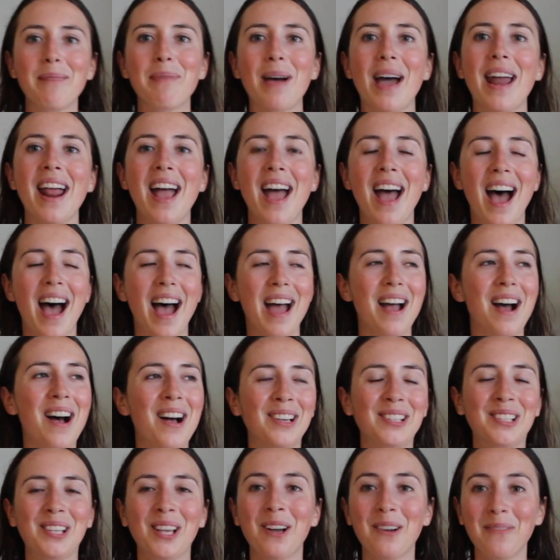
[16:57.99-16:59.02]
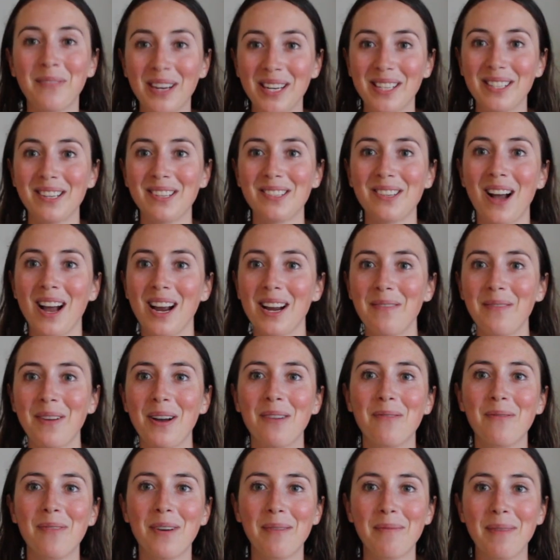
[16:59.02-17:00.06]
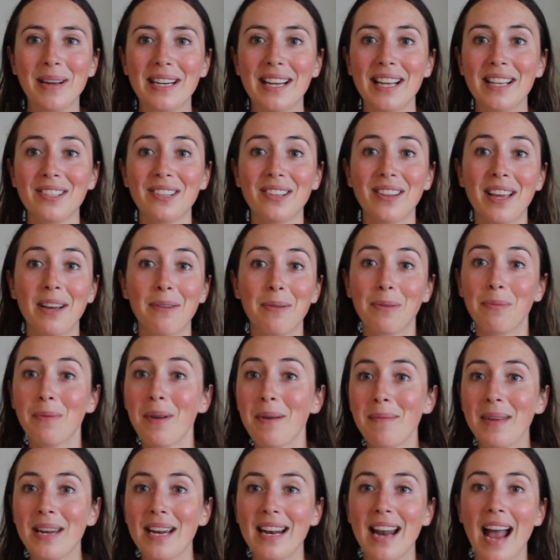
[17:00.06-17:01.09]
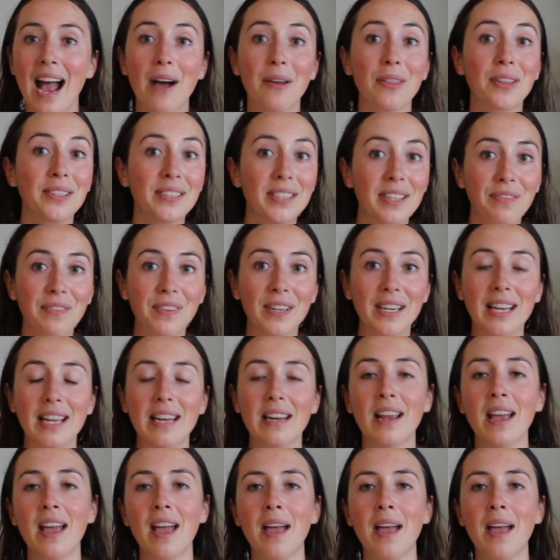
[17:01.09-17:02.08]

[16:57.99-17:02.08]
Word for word: but I also am going to start talking about what my dates are like with women and how they're different and